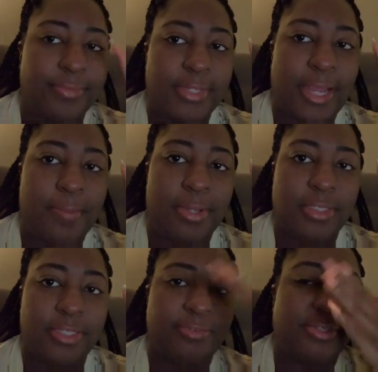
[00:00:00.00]
got
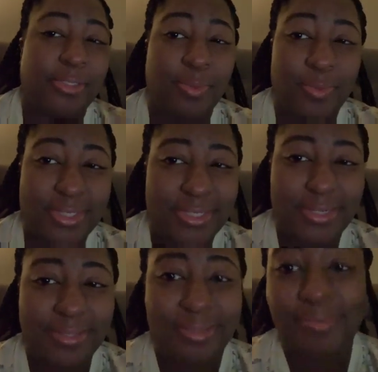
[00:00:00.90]
myself somewhat
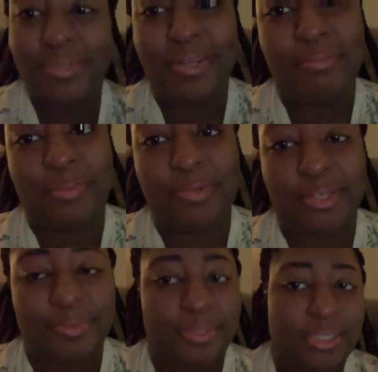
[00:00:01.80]
together. I'm still in my
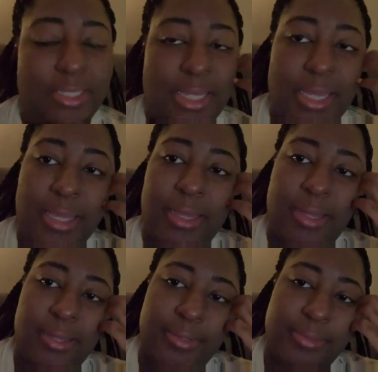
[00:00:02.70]
pajamas.
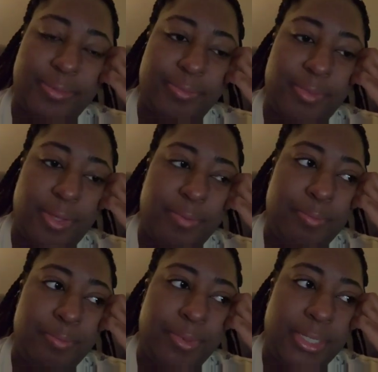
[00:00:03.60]

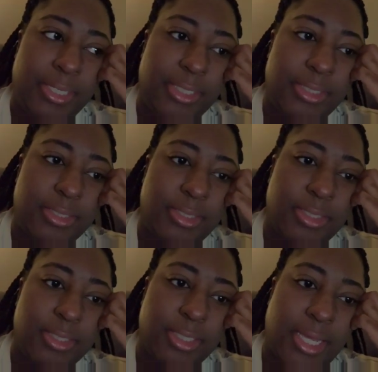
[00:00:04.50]
But
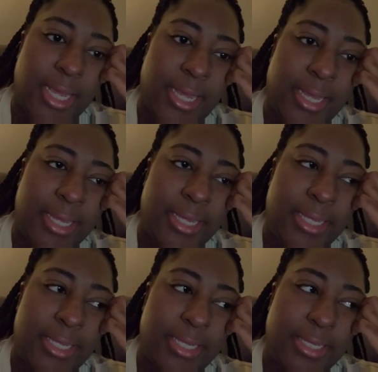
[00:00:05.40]

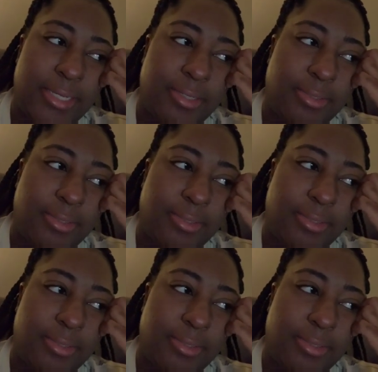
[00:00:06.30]
I